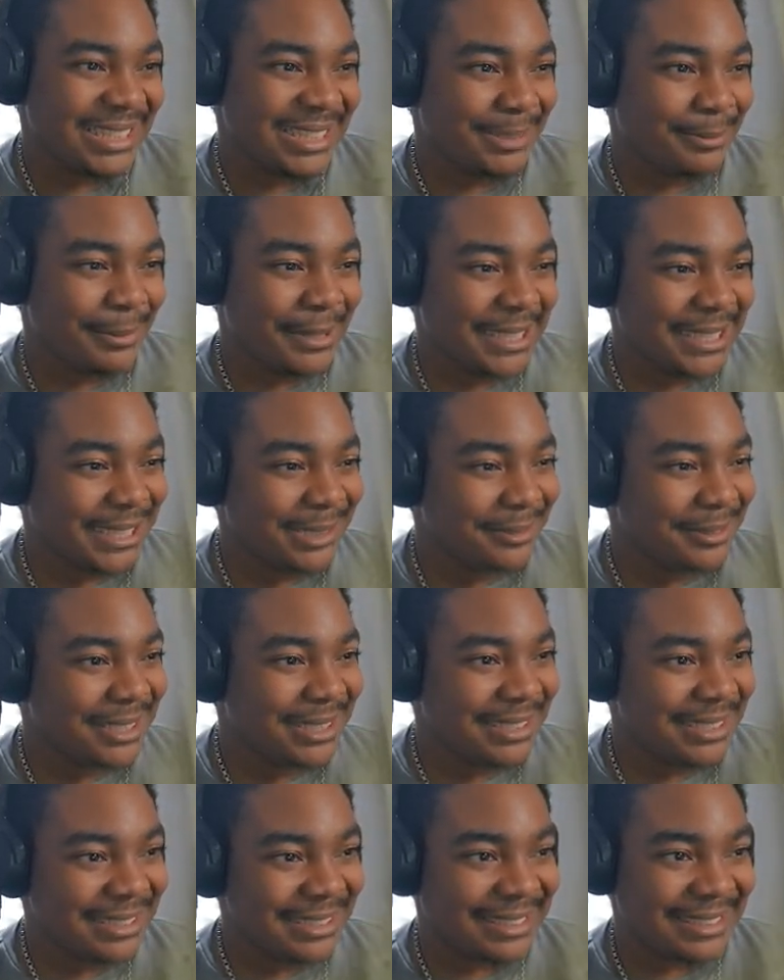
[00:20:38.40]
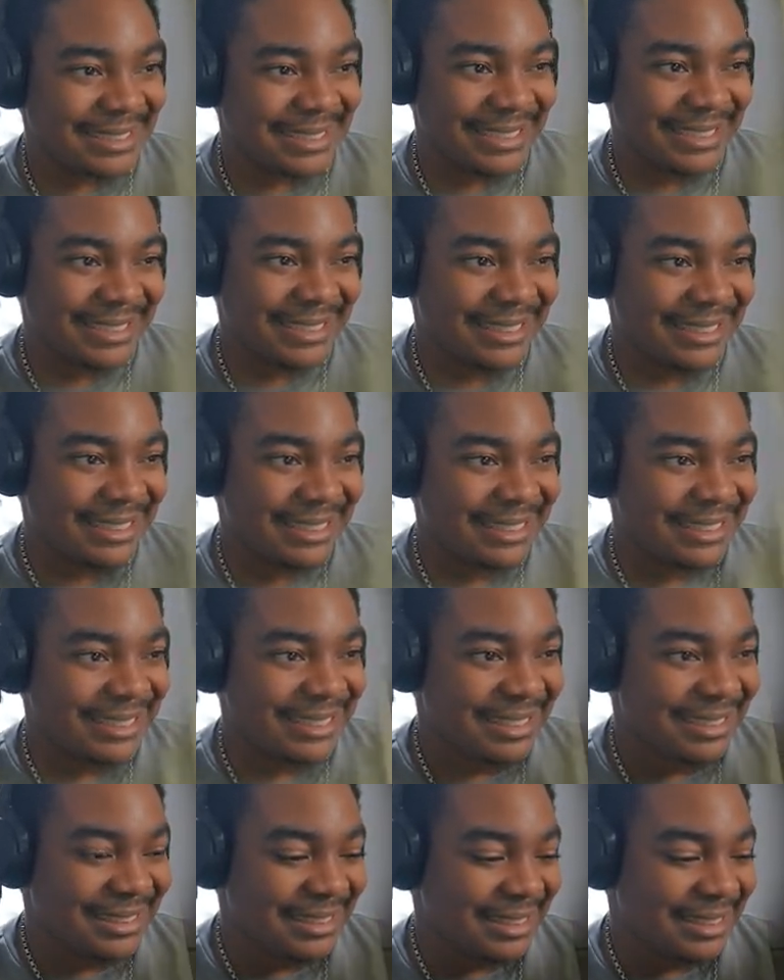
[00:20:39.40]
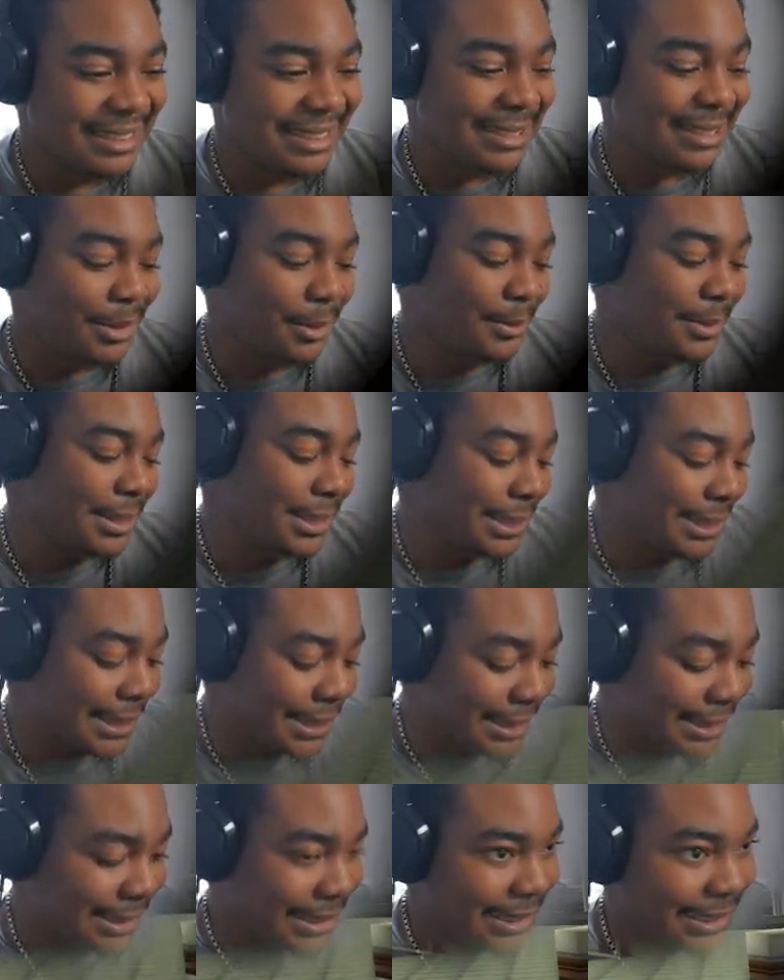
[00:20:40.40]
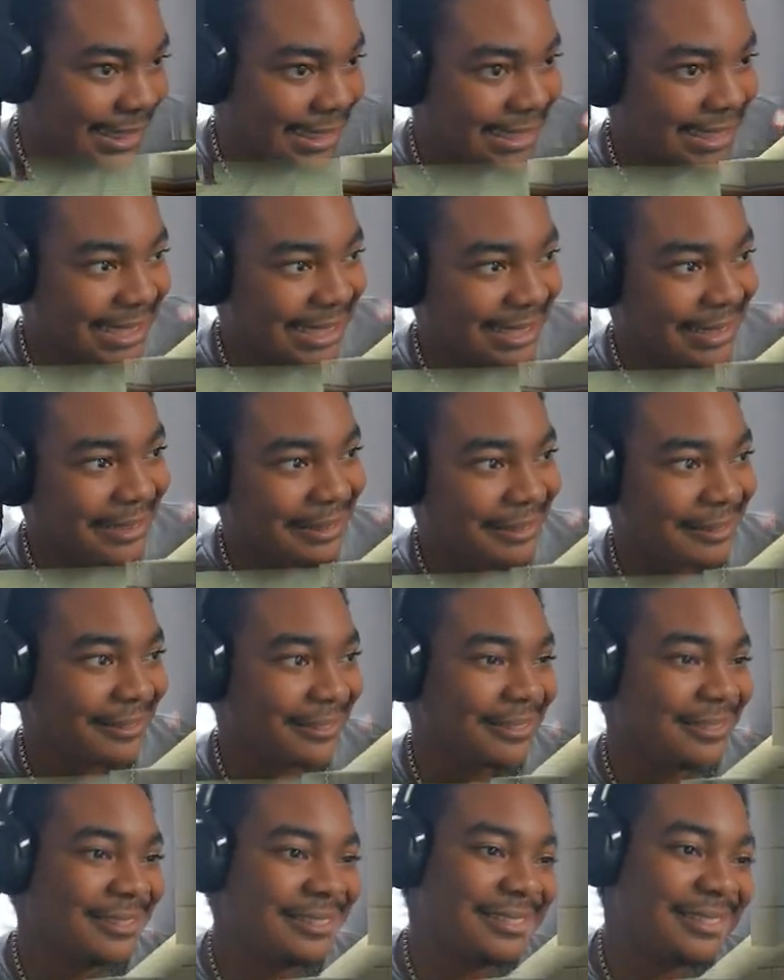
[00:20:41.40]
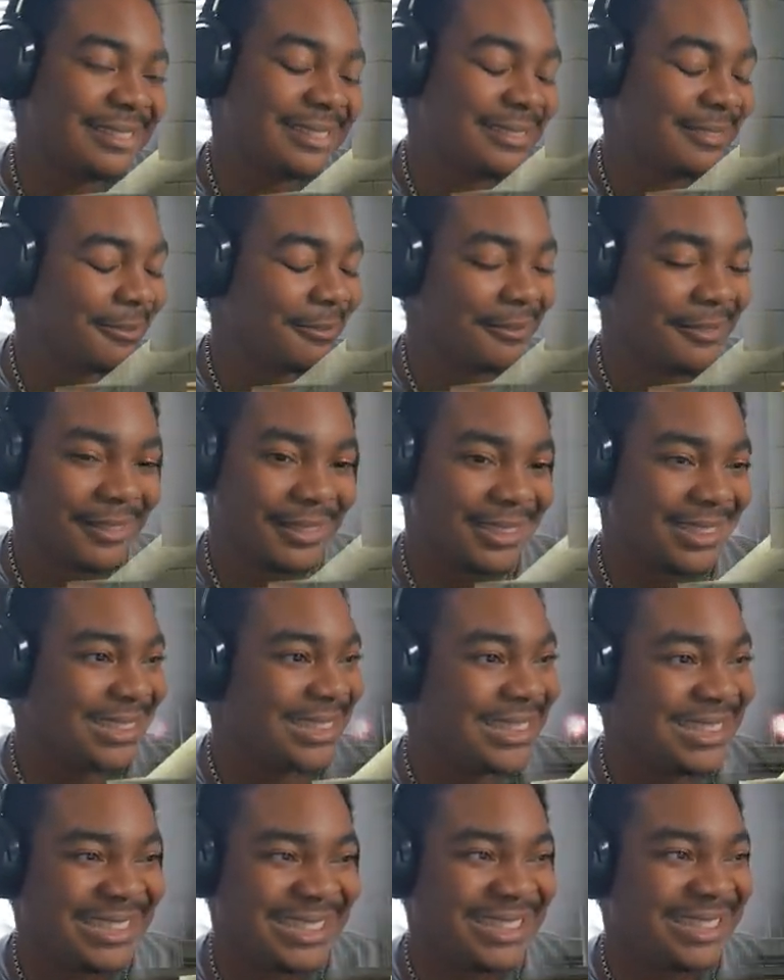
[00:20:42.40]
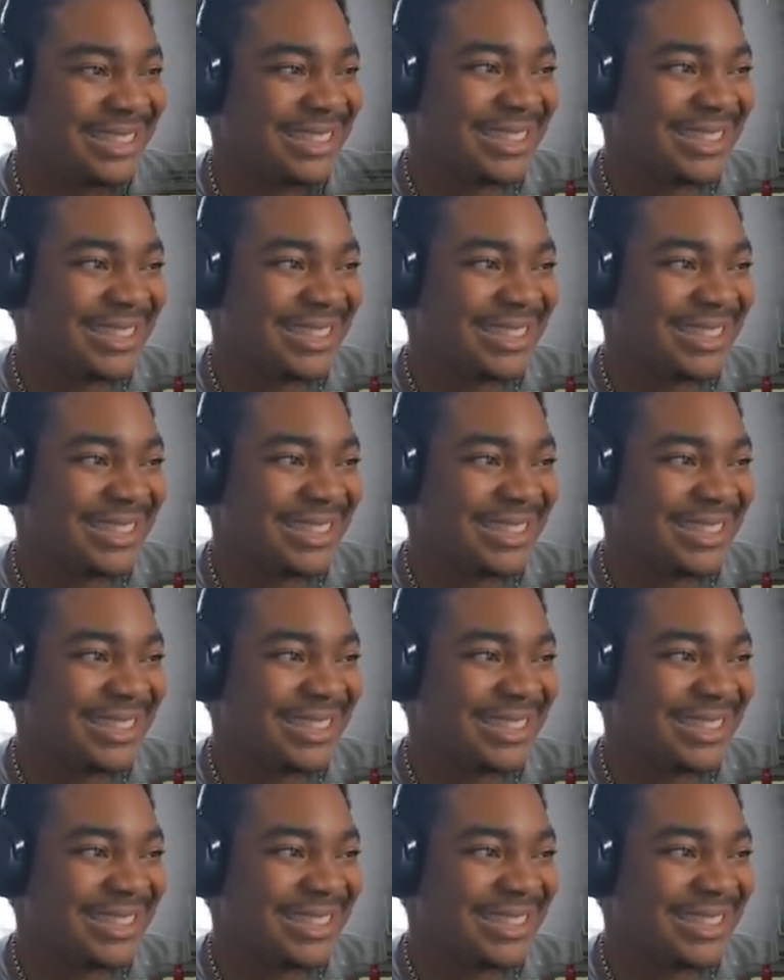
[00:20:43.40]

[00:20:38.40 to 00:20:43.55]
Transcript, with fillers: it's way too good. And so much attention to detail. It's,